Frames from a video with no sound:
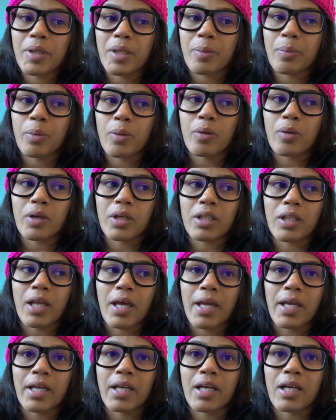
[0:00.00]
people are
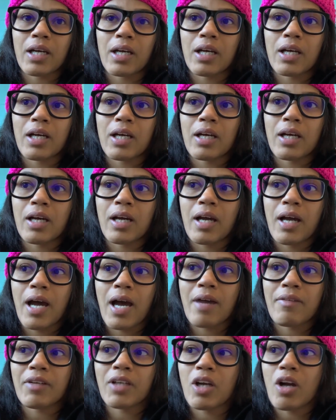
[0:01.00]
like
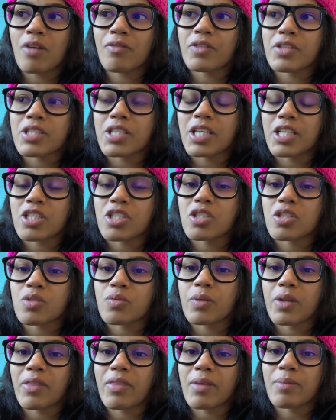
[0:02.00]
having
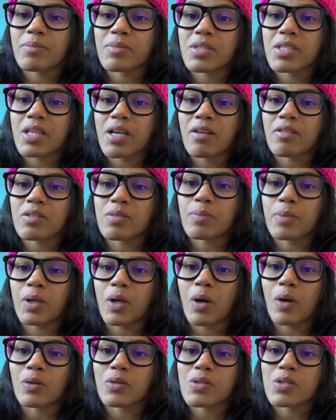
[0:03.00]
conversations with themselves, but
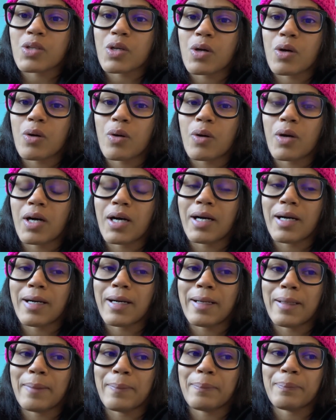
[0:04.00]
also
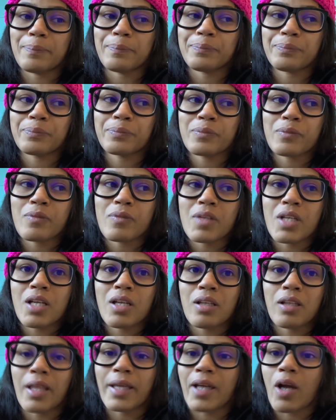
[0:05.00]

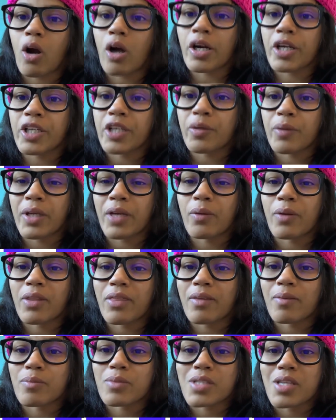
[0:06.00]
like arguing
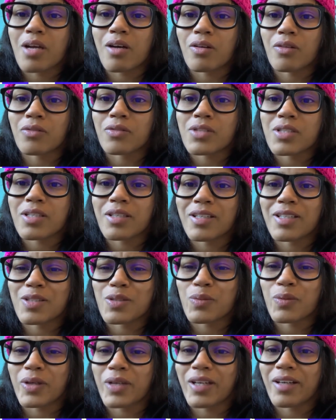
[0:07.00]
with themselves.
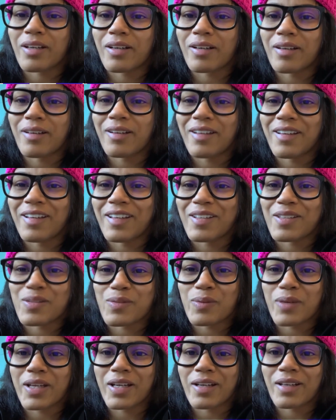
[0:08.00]
It's weird.
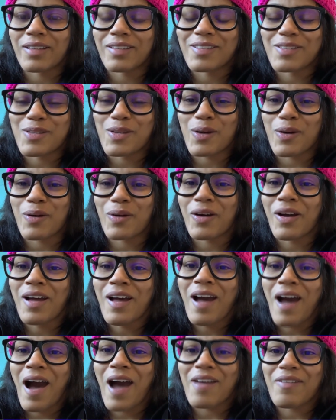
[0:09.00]
So
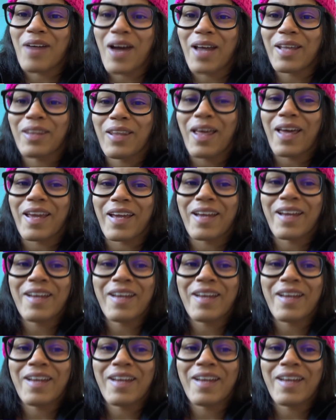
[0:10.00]
I've had